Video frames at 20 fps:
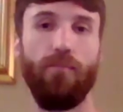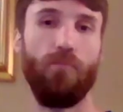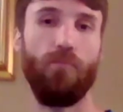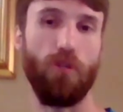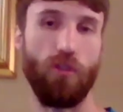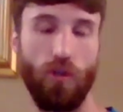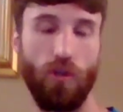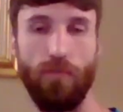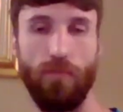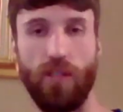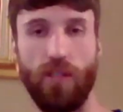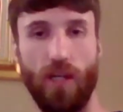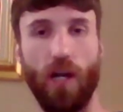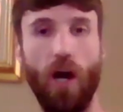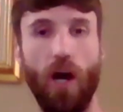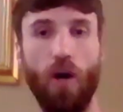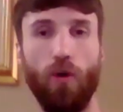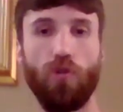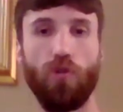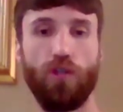When someone's a
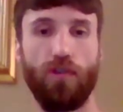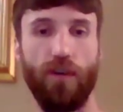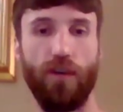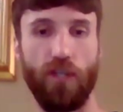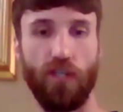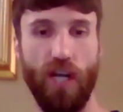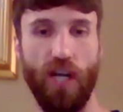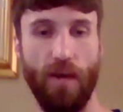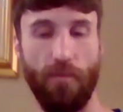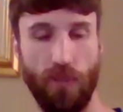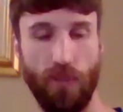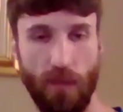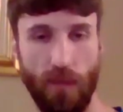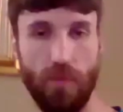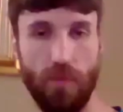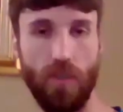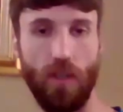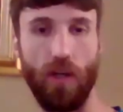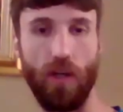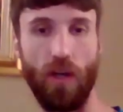coach for the
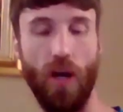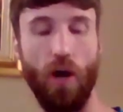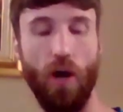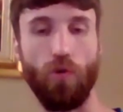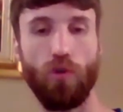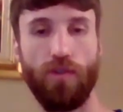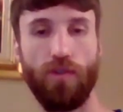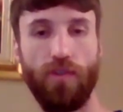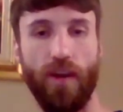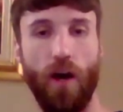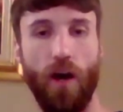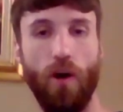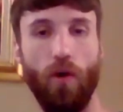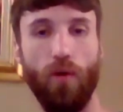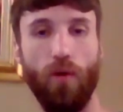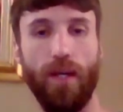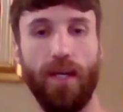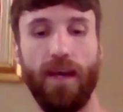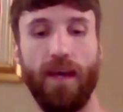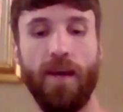championships, they're a coach for the whole
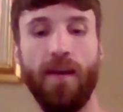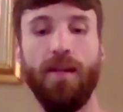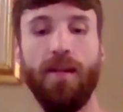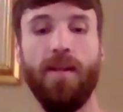week.